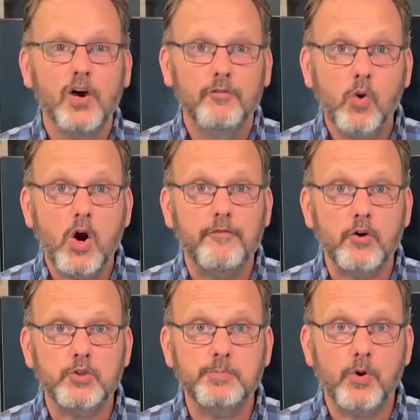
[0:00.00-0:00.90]
For our
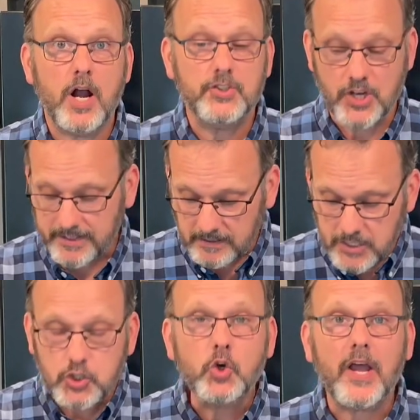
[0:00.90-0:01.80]
first project,
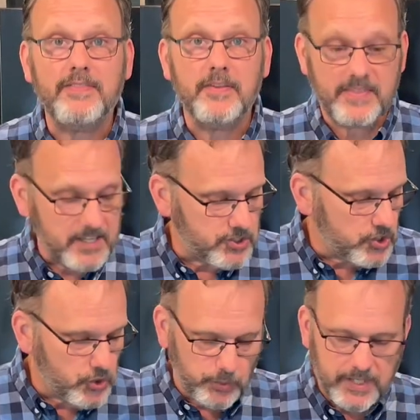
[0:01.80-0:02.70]
let's look at the things
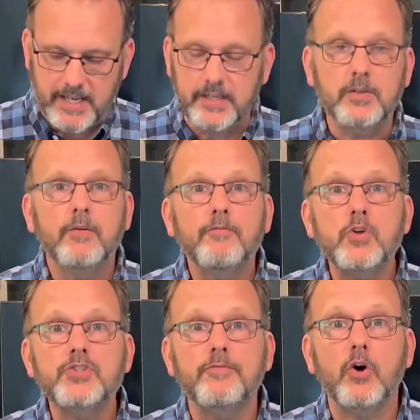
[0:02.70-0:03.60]
that you'll need.
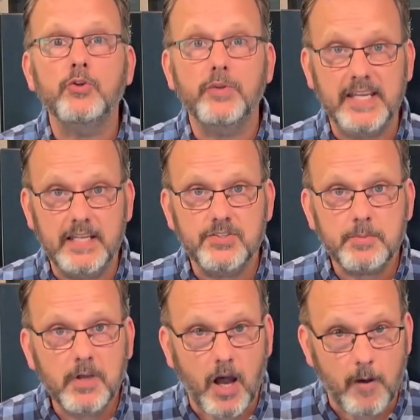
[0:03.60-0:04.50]
First of all, you'll need
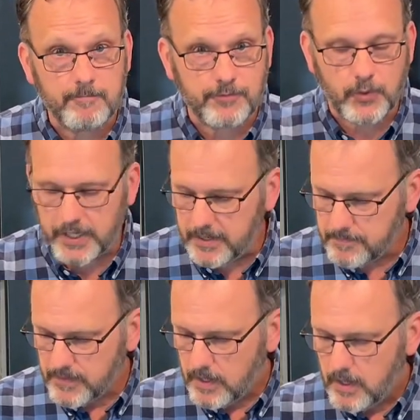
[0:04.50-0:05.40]
some Comfrey,
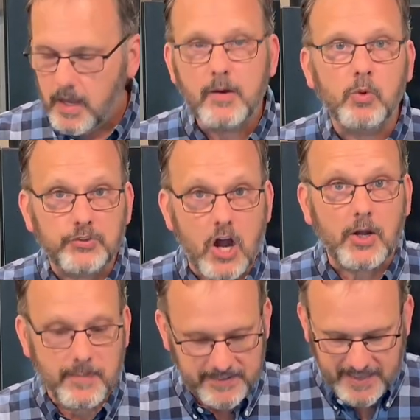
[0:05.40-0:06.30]
and we'll talk
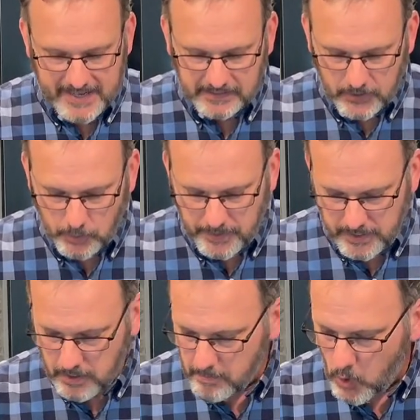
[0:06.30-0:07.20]
about that a little bit
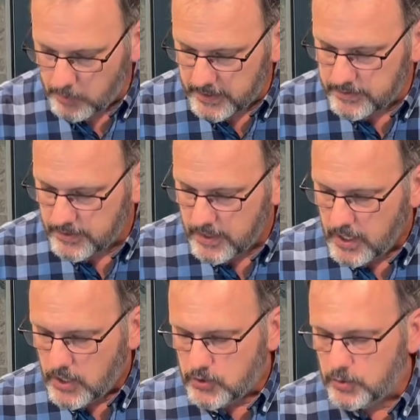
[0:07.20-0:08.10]
in a moment.
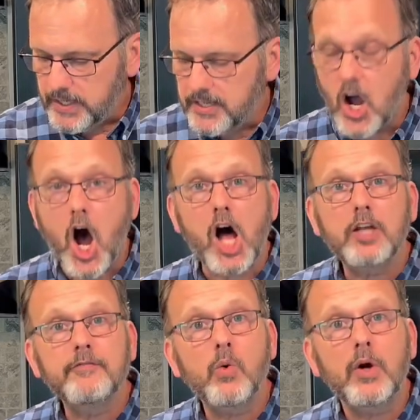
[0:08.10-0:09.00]
You'll need
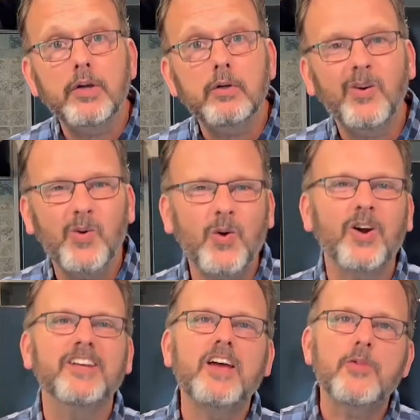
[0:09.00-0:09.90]
olive oil or
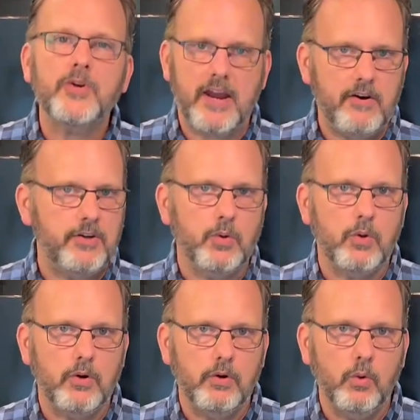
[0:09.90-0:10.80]
another
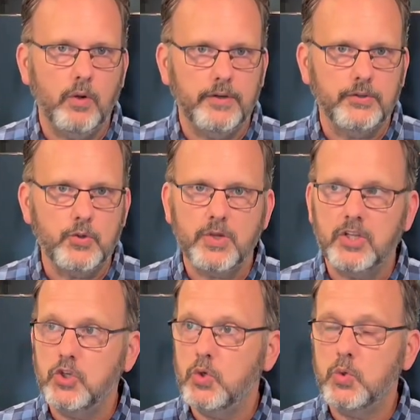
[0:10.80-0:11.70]
carrier oil. You
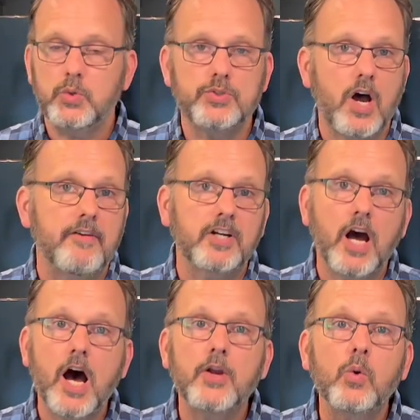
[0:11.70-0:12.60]
can use
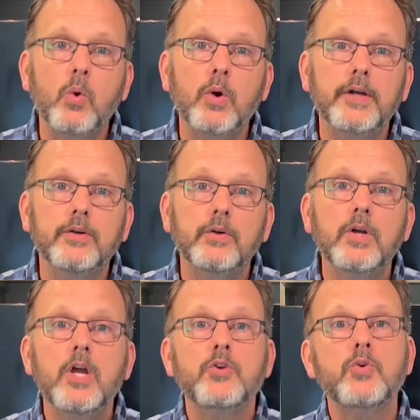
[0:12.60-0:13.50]
avocado
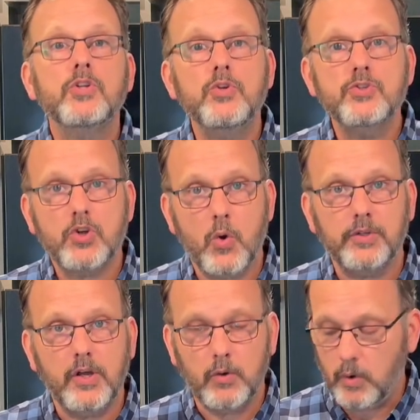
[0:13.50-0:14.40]
oil, you can use
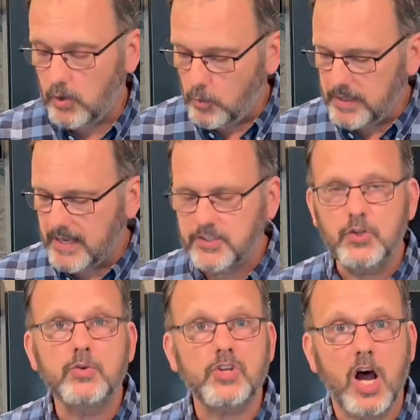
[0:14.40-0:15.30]
coconut oil. We like to
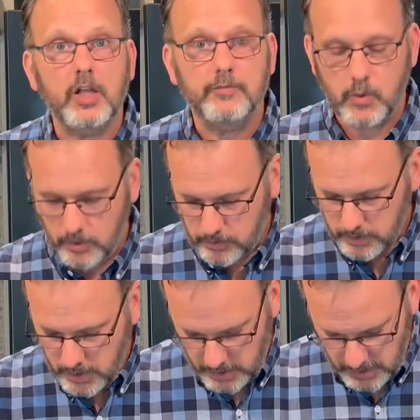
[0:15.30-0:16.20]
use olive oil
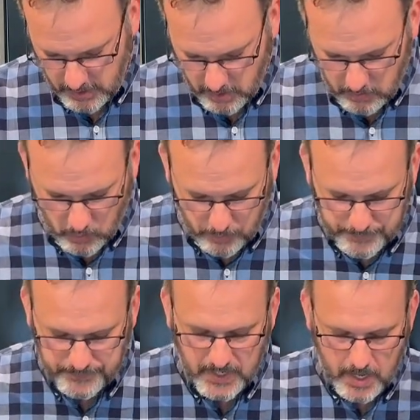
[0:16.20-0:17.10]
in our home.
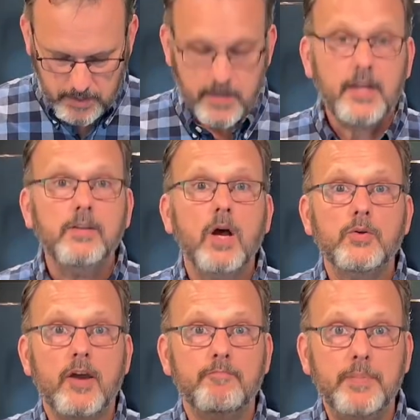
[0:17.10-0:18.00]
Then
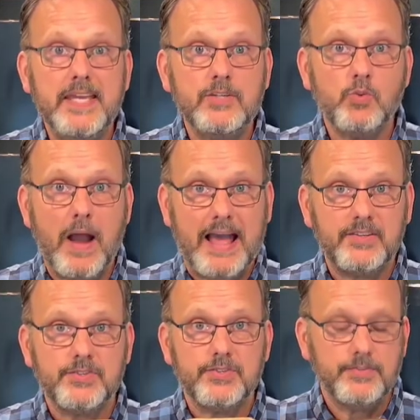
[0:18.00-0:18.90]
you have
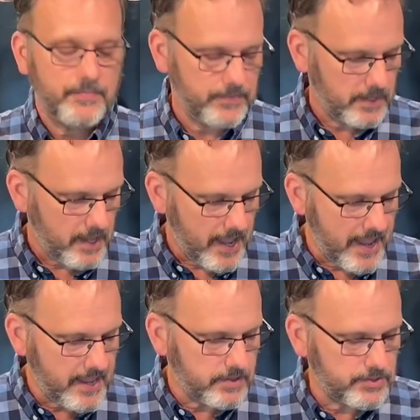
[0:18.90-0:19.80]
beeswax
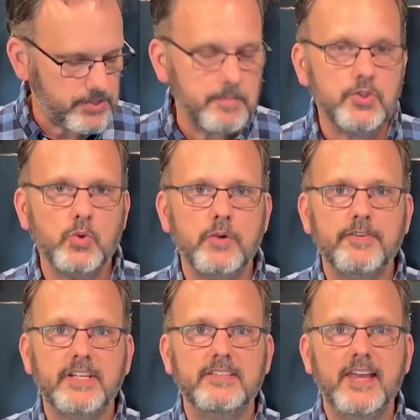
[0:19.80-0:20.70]
and some sort of a
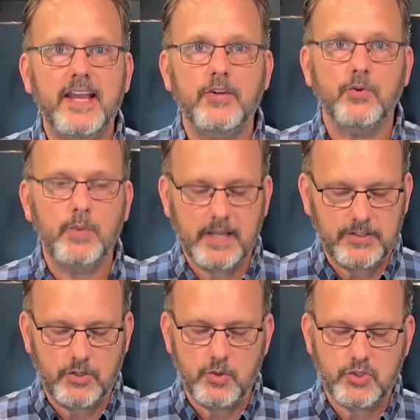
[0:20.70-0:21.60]
container. We like
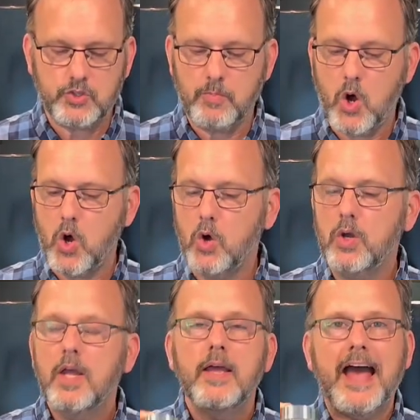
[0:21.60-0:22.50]
to use
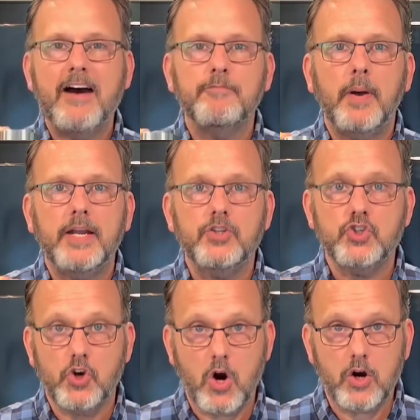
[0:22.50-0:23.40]
small half-pint
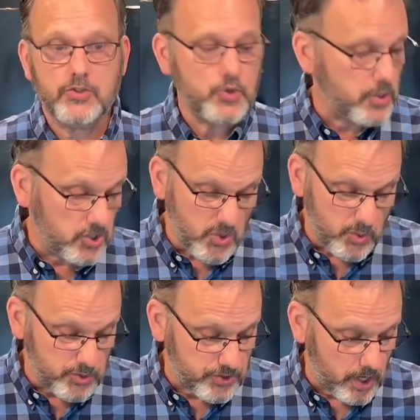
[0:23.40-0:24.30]
jars. You can
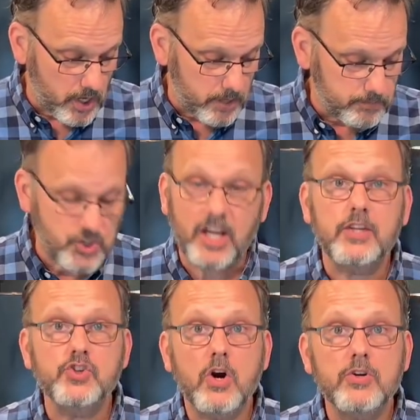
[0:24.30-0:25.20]
use jelly
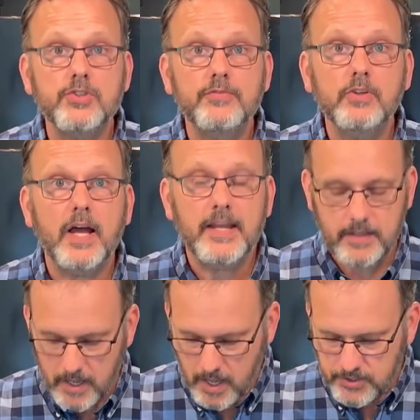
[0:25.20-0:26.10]
jars if you
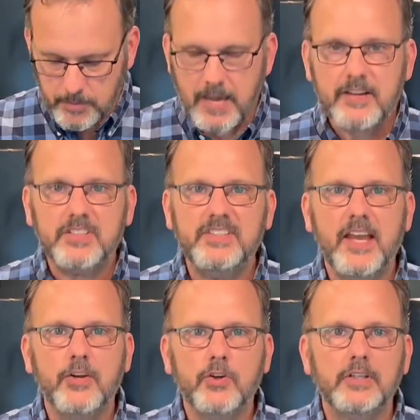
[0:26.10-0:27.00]
like. Some kind of
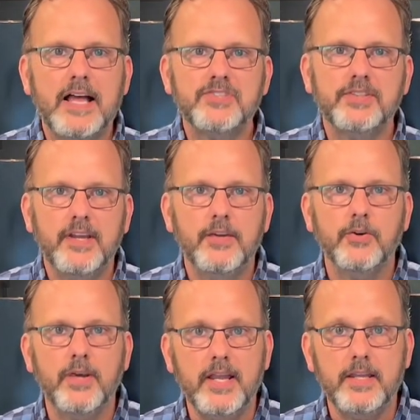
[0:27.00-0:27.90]
container, glass
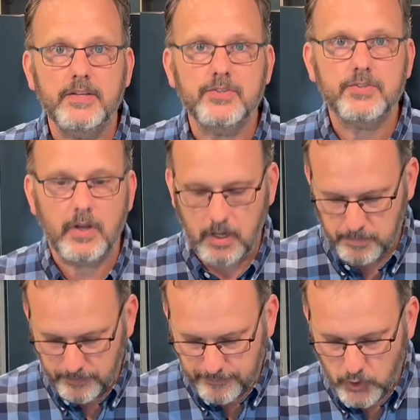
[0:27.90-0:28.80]
container is
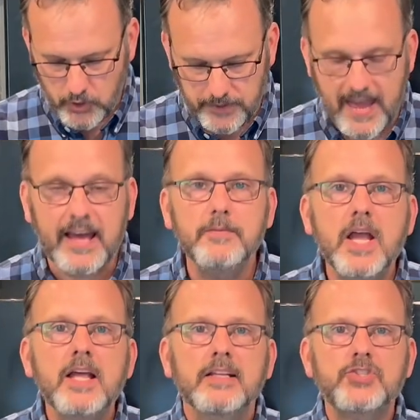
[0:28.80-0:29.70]
preferred on that.
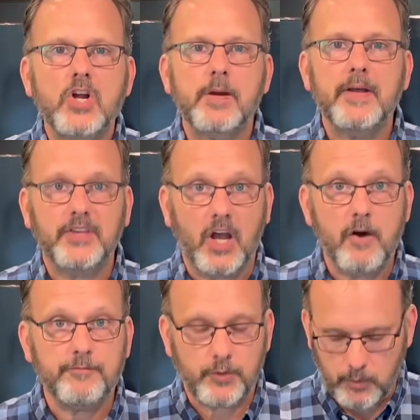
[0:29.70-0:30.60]
Let's talk about the
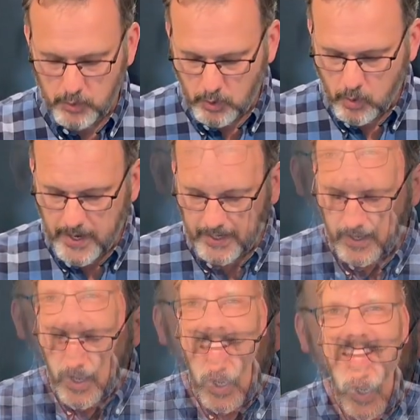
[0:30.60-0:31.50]
Comfrey real quick.
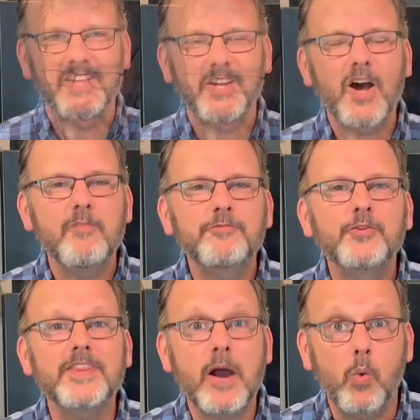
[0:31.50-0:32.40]
The
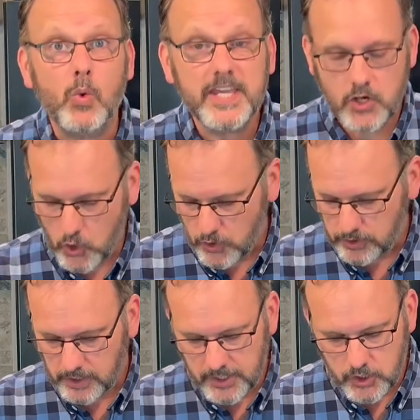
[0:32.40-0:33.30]
Comfrey that we
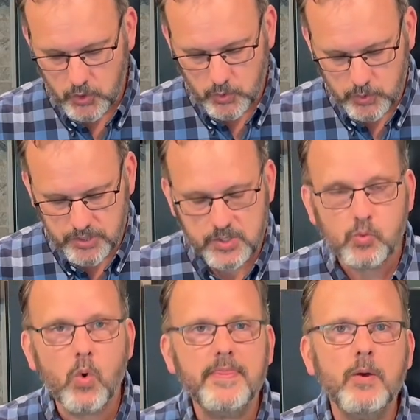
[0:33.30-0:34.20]
currently use is
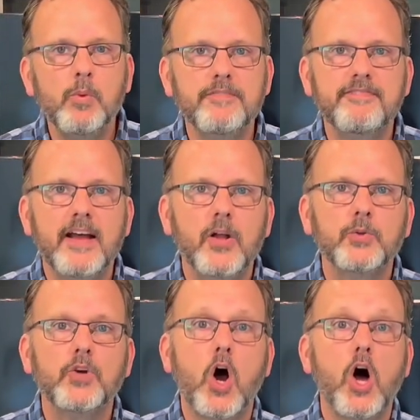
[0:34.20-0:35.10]
one that we
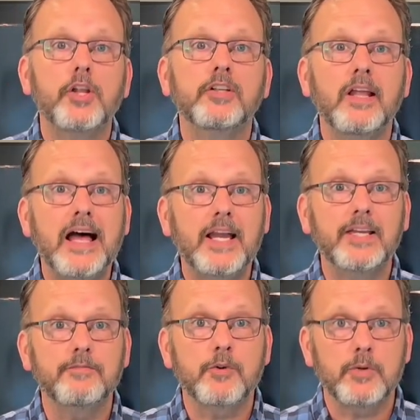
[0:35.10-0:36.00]
found
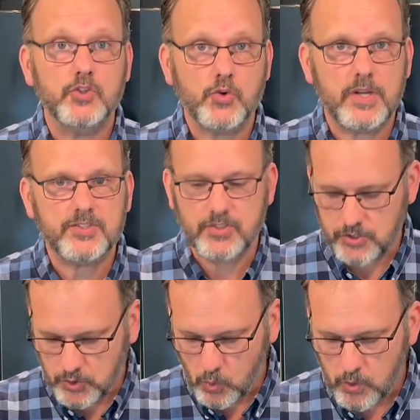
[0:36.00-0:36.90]
online from a trusted
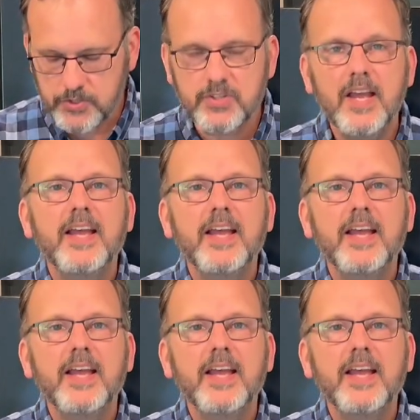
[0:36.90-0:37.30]
source.